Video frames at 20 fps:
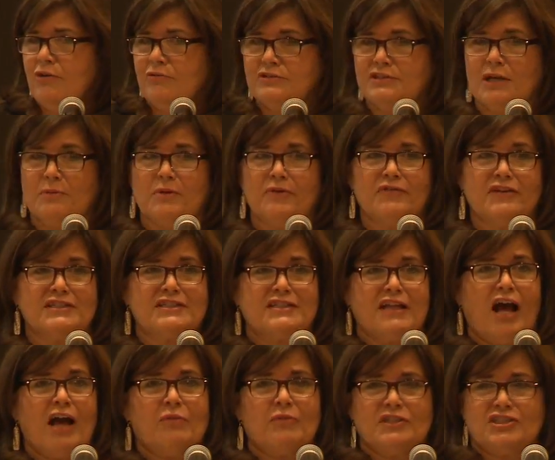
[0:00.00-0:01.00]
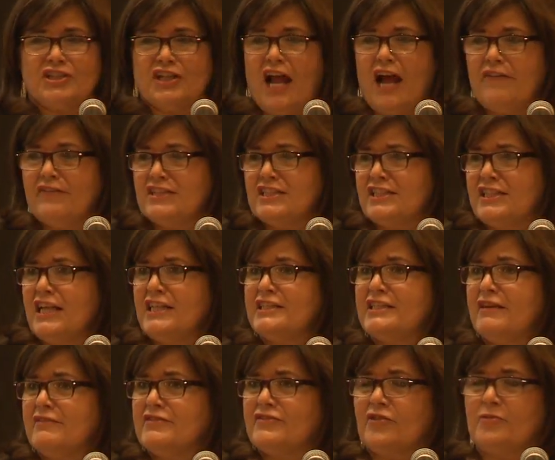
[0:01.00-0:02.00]
Some of us thought we should have
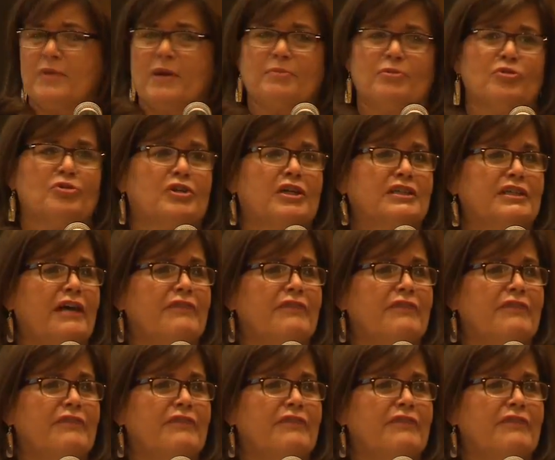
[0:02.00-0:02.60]
incentives for people who could